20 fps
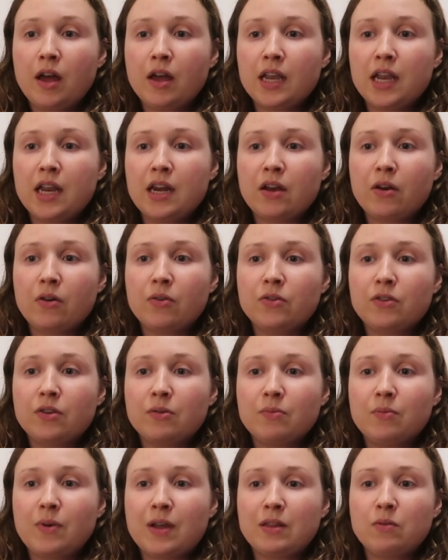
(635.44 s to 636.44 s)
you know,
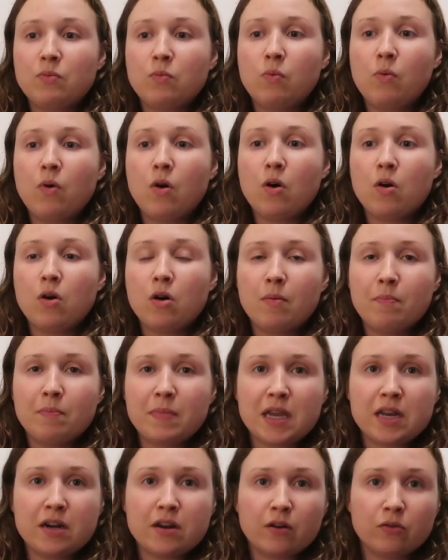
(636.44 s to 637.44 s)
that with warm,
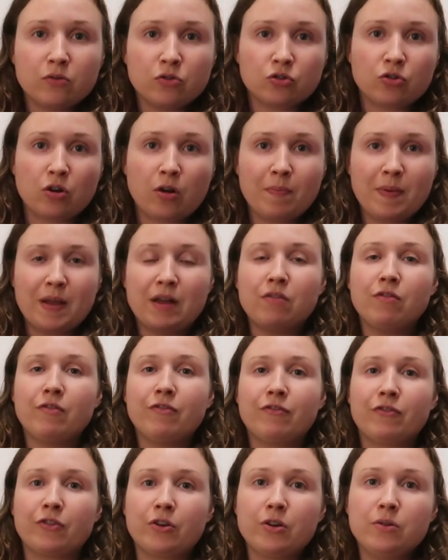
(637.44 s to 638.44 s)
you know, tropical
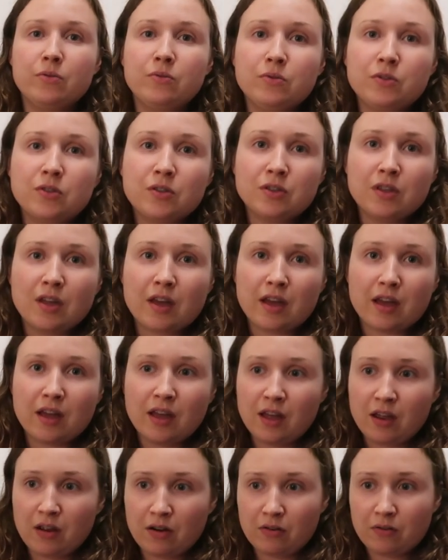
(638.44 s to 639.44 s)
fruits that,
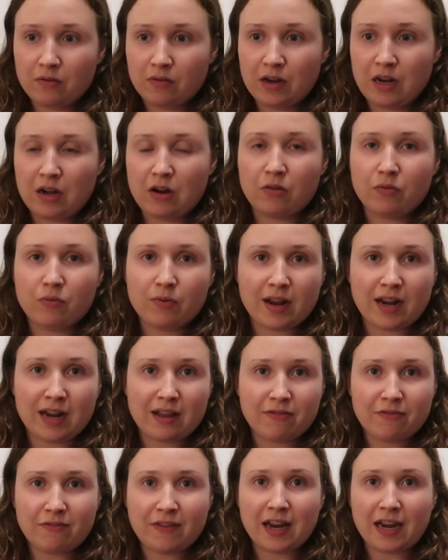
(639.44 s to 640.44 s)
you know,
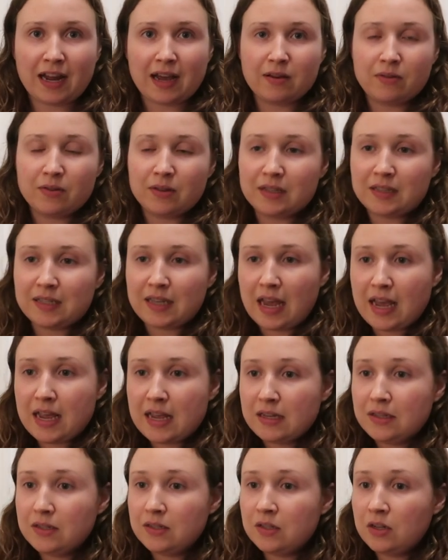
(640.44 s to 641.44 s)
really fill out the
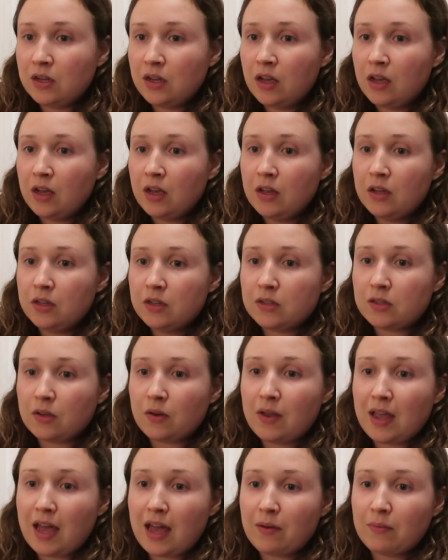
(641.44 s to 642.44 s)
taste.
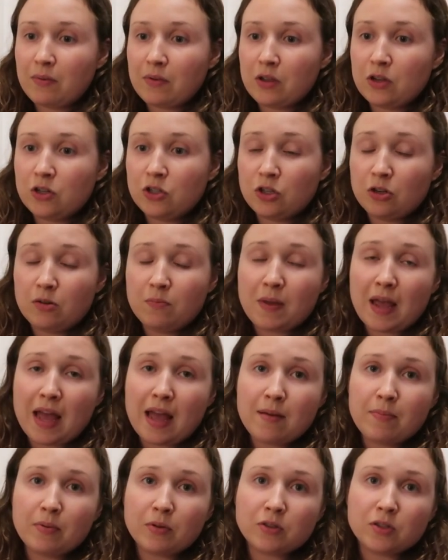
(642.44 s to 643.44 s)
So yeah, you should be
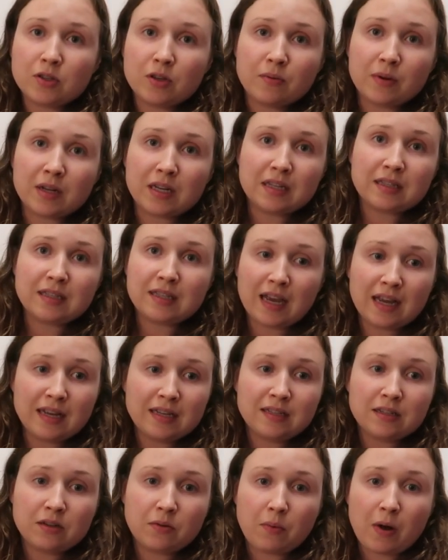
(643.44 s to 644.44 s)
able to, when you
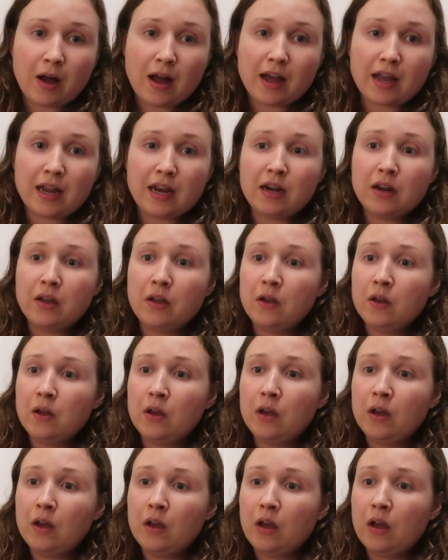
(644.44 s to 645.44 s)
taste a wine,
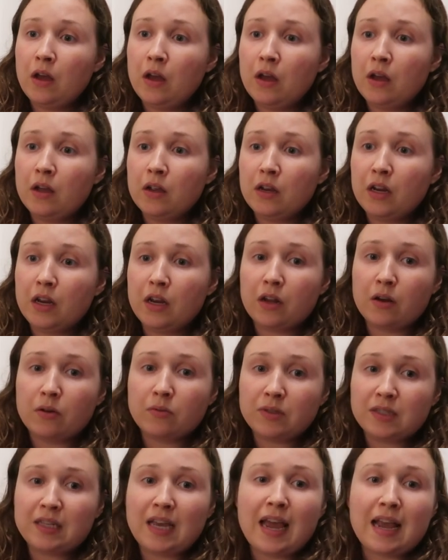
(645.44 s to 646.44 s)
you
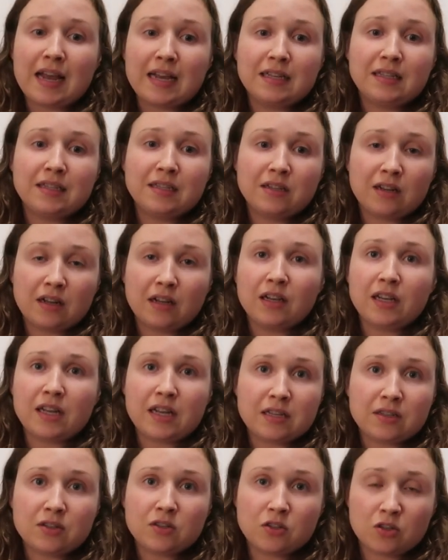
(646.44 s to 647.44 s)
know, taste at
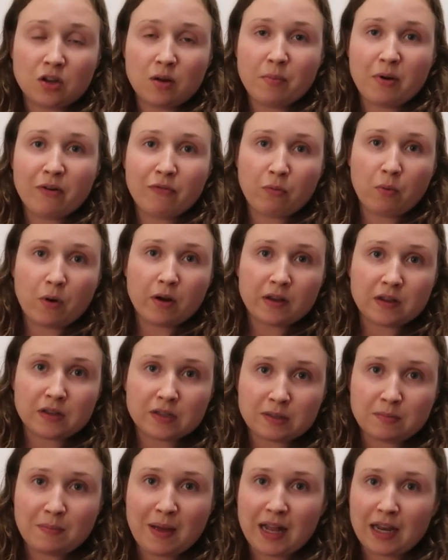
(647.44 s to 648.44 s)
least some of what you're
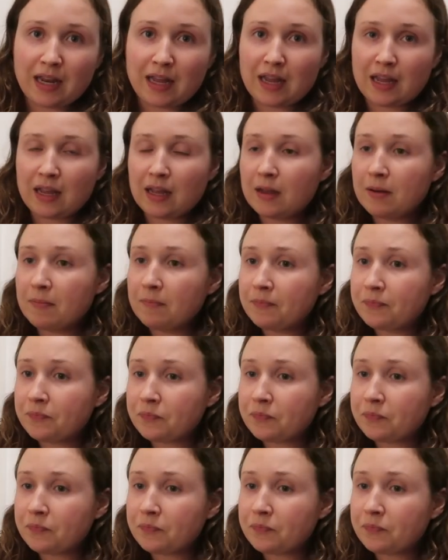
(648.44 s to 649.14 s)
smelling.